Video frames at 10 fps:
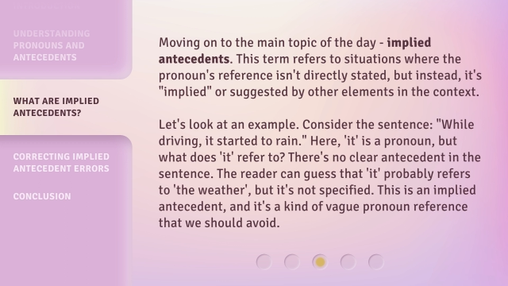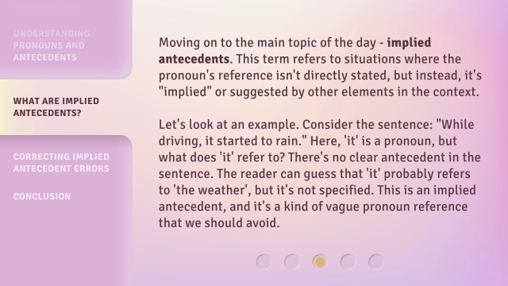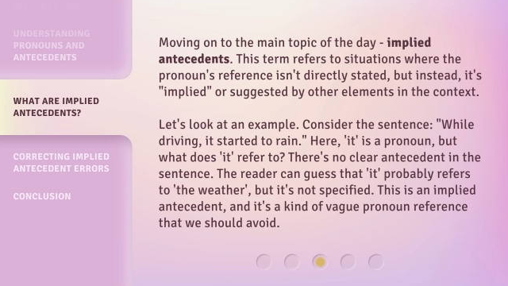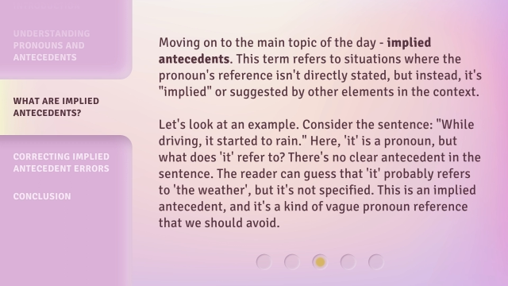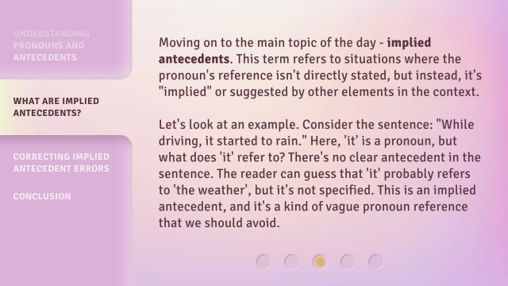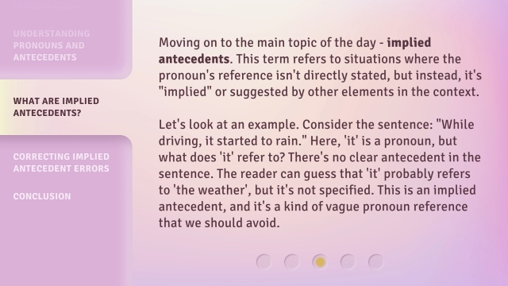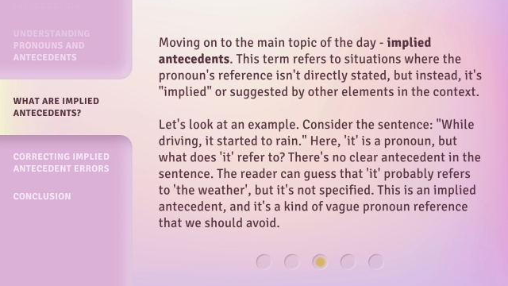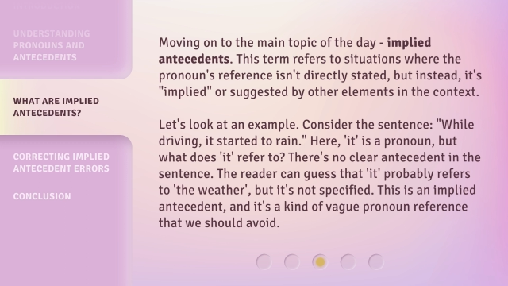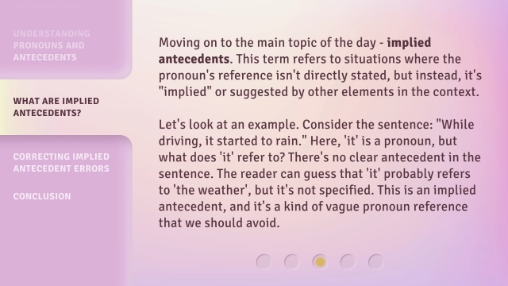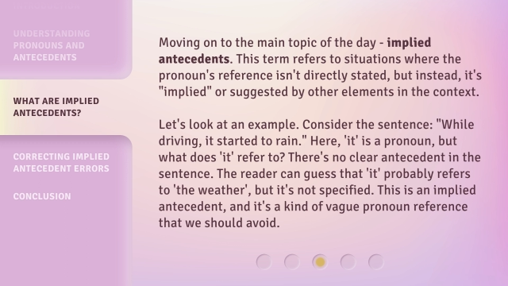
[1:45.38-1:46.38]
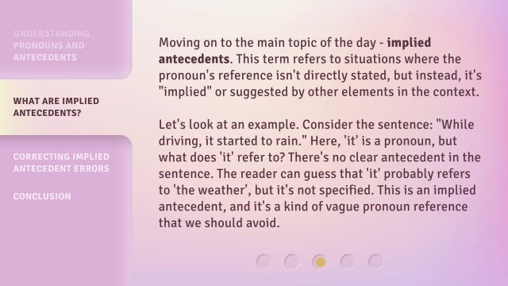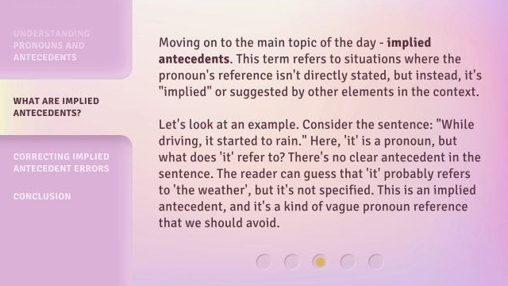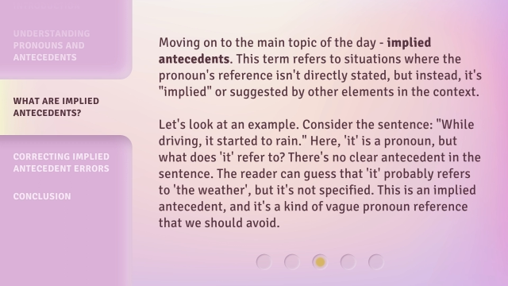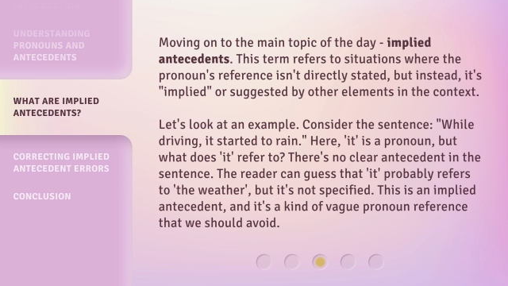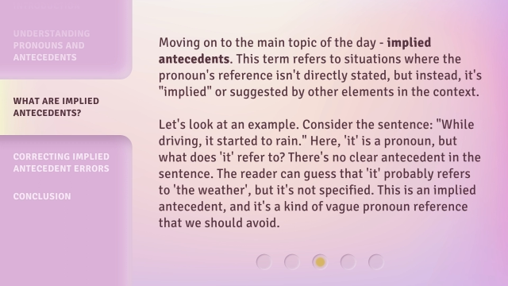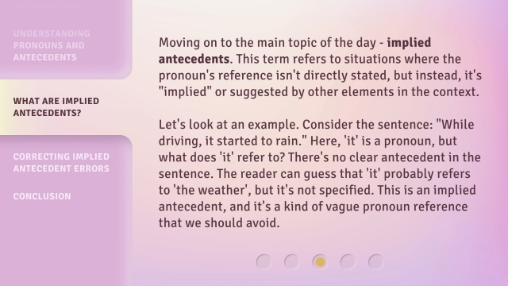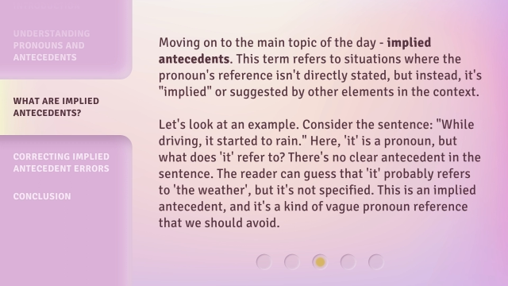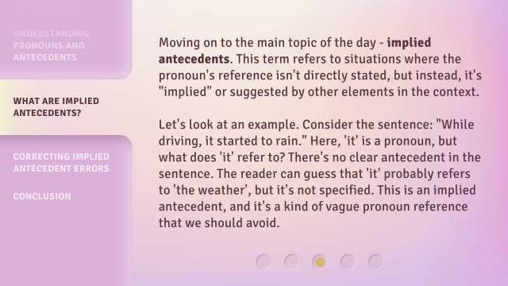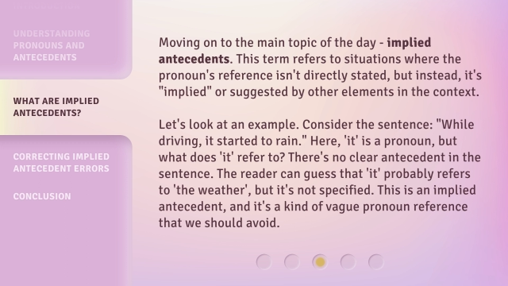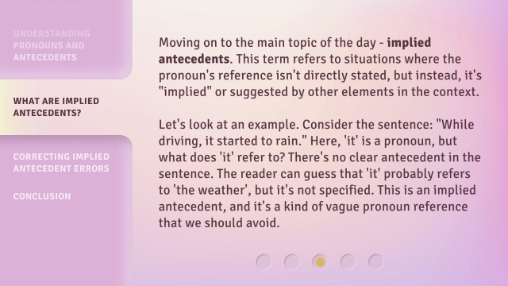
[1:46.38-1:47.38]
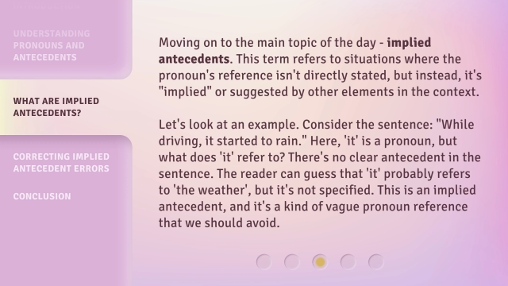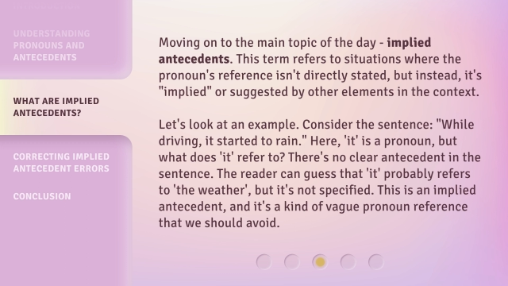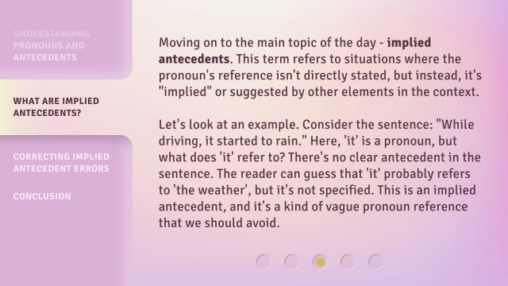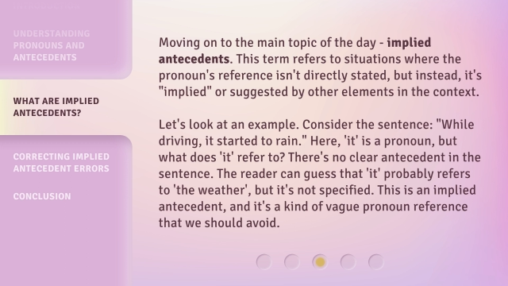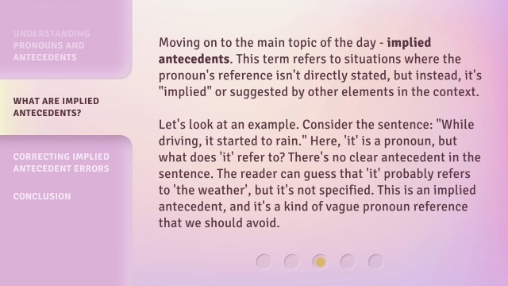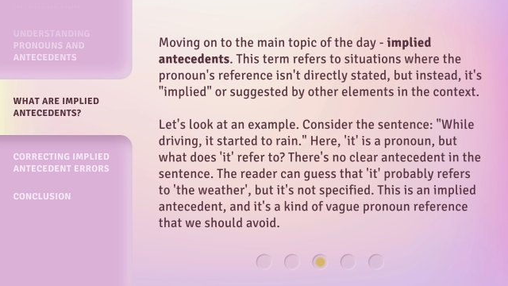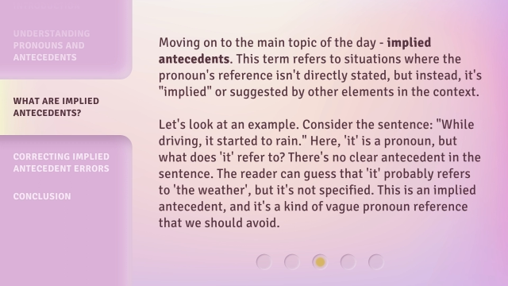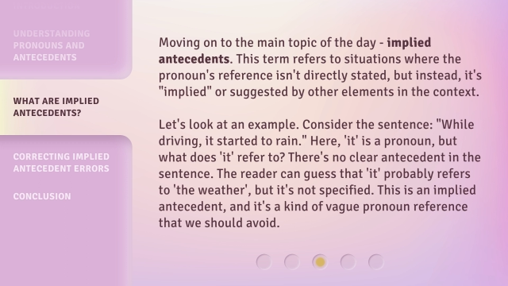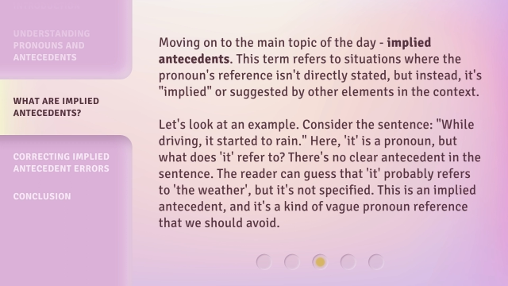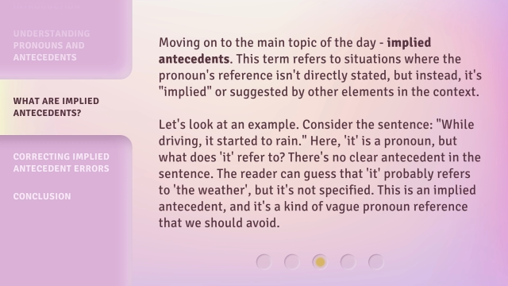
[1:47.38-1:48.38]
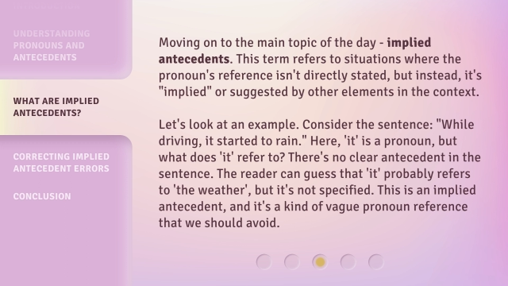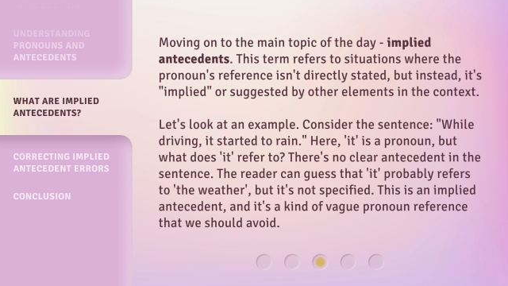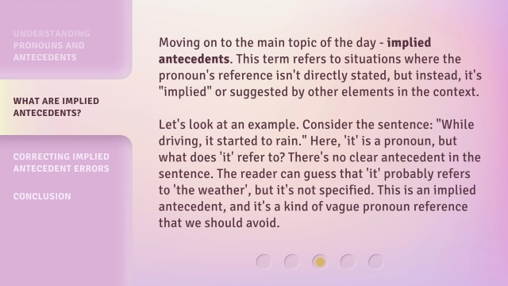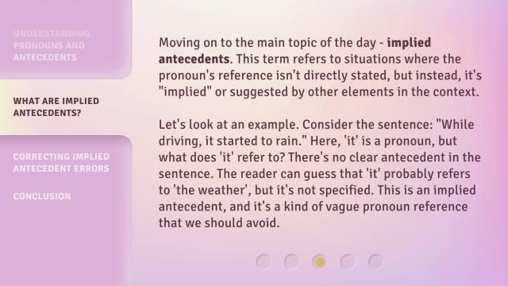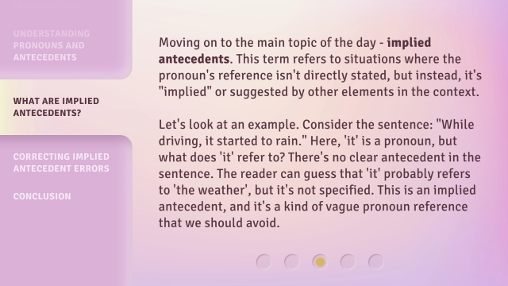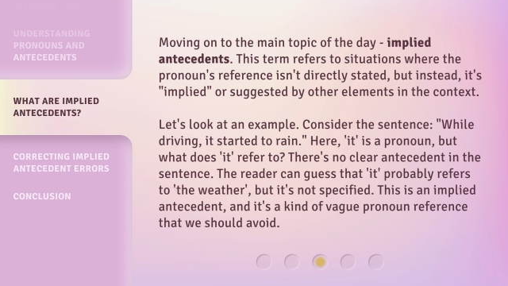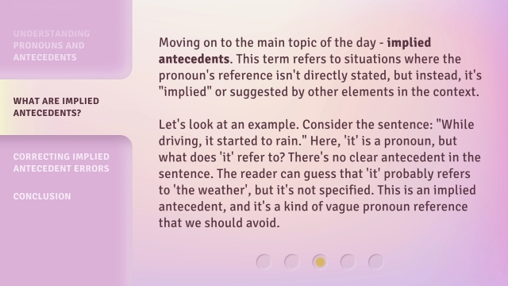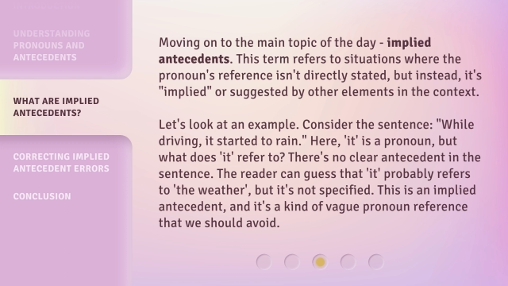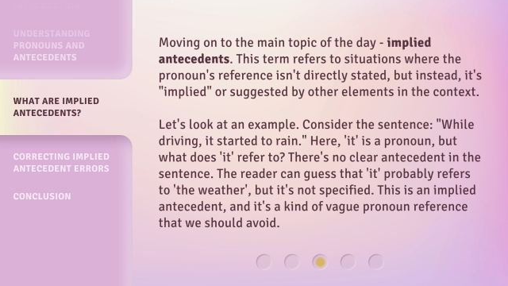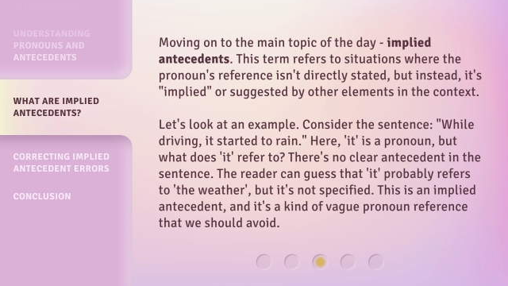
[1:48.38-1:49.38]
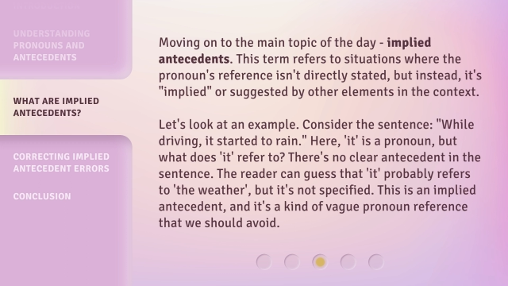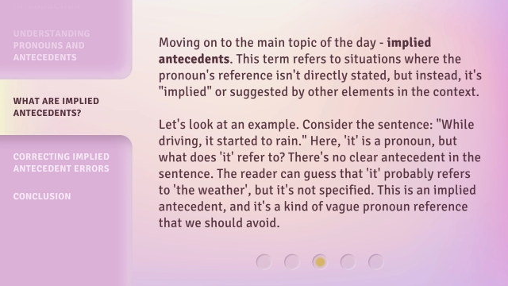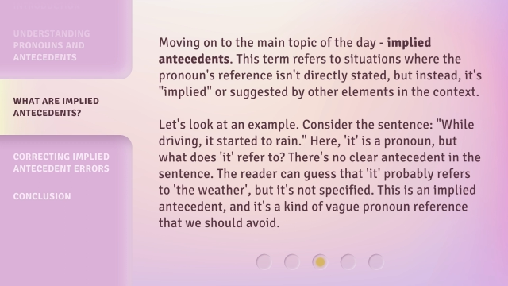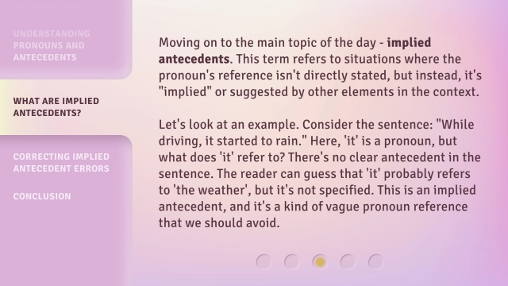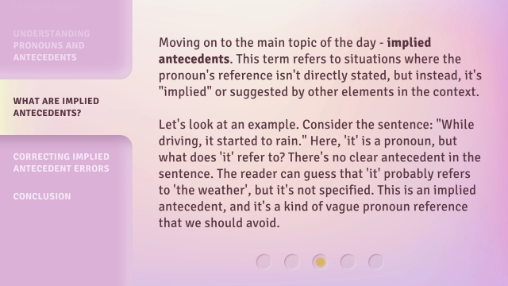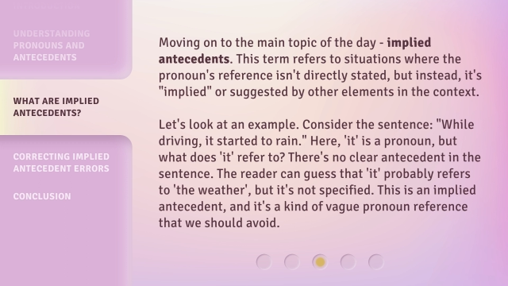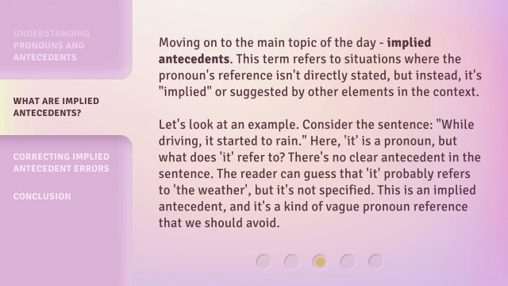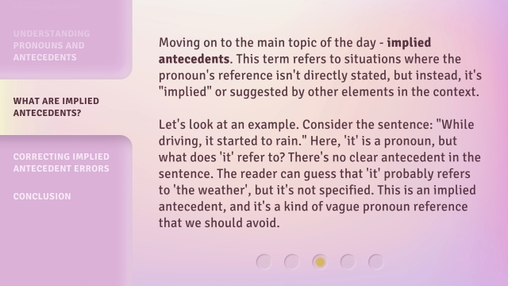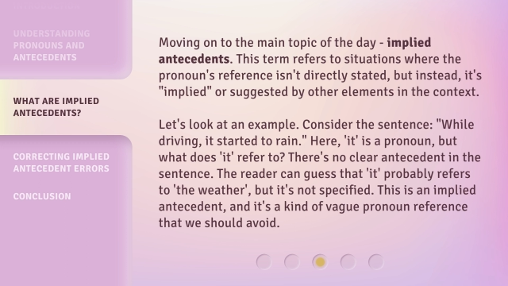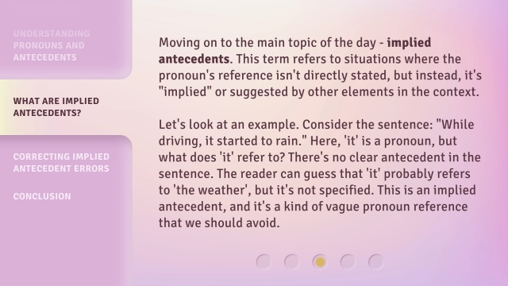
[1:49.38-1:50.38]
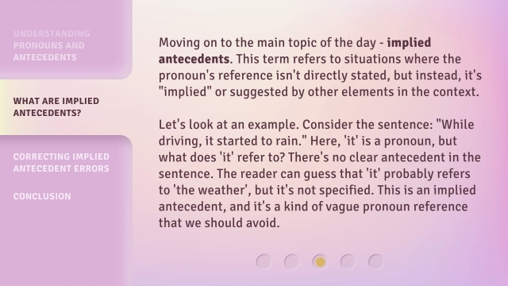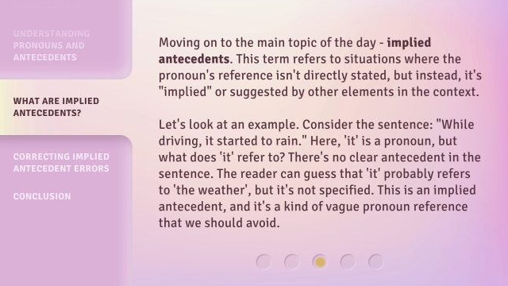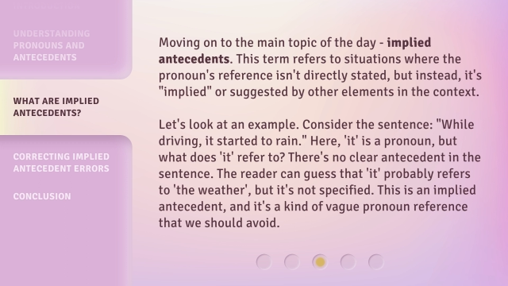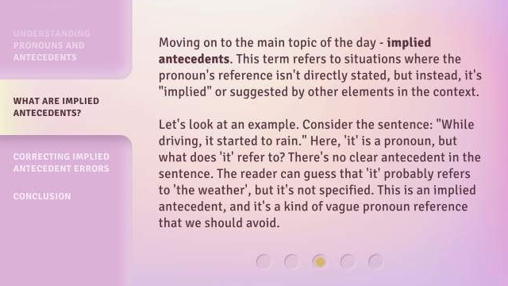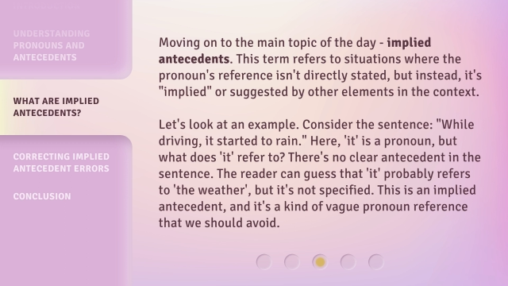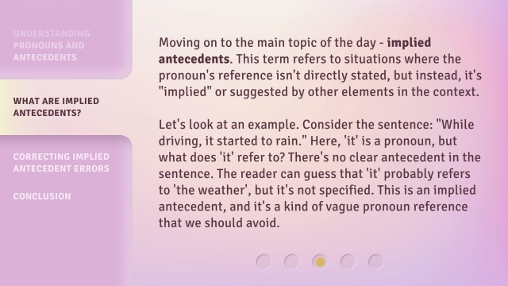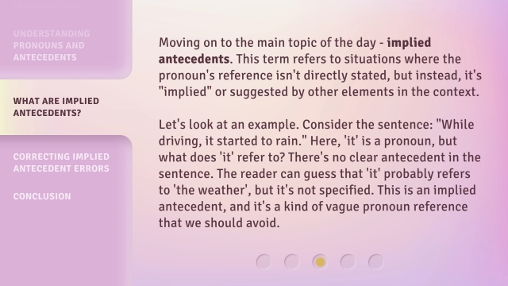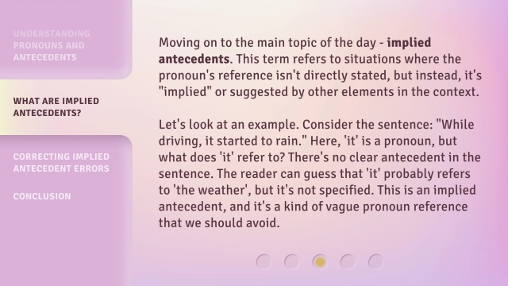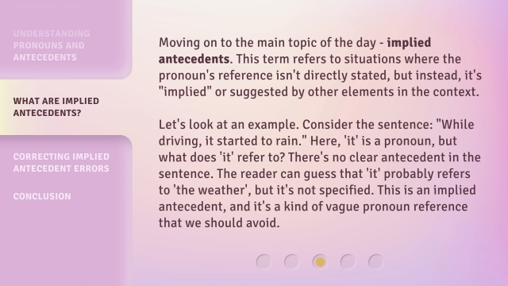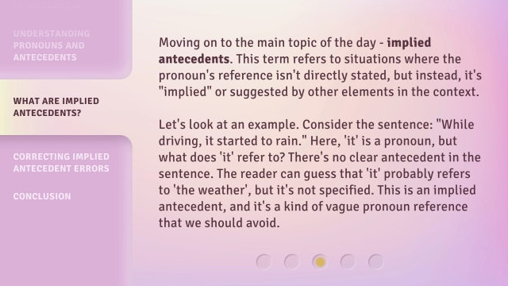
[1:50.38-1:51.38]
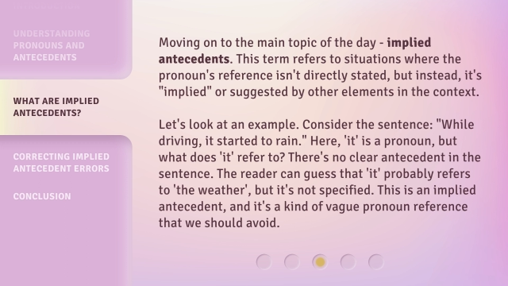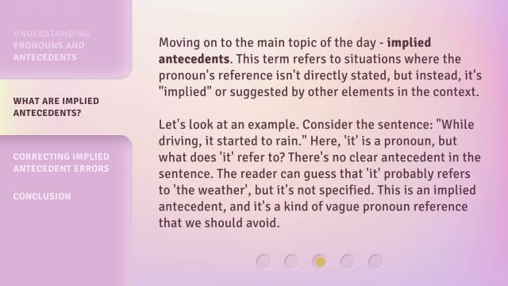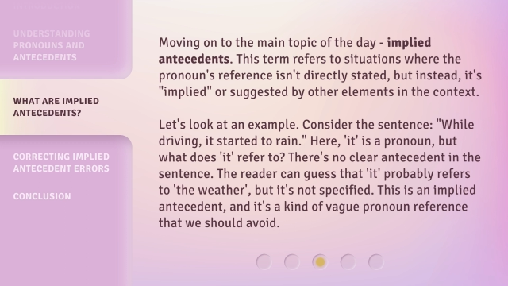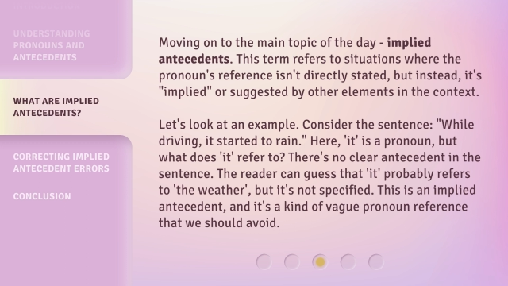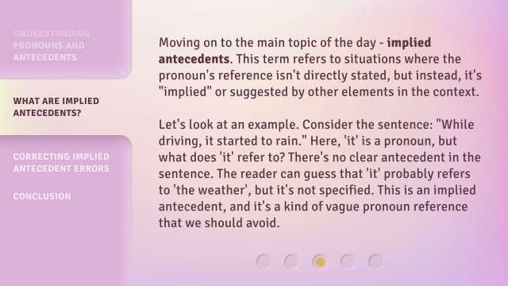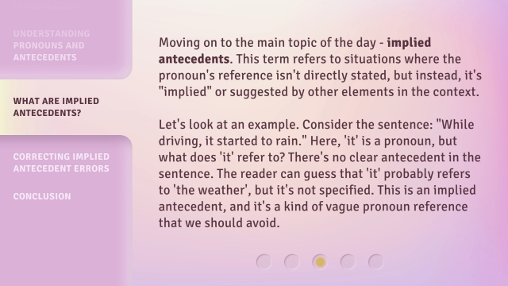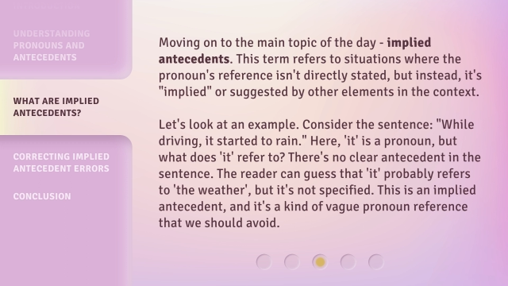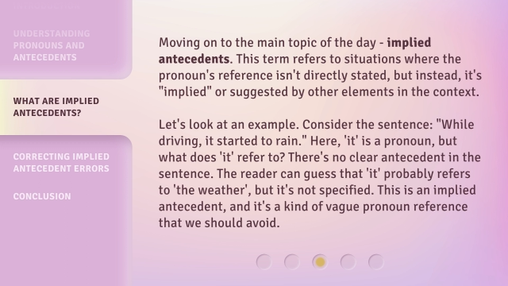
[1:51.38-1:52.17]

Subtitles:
[unreadable: no face in view]